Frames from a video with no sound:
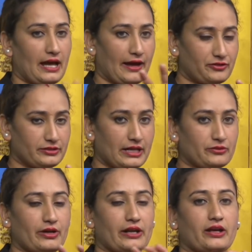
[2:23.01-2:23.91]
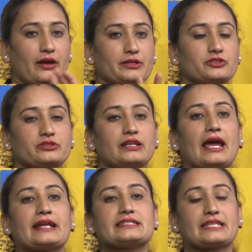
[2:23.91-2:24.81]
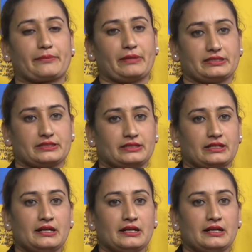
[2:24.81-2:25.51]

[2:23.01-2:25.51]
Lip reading: After that we are coming to the line segment.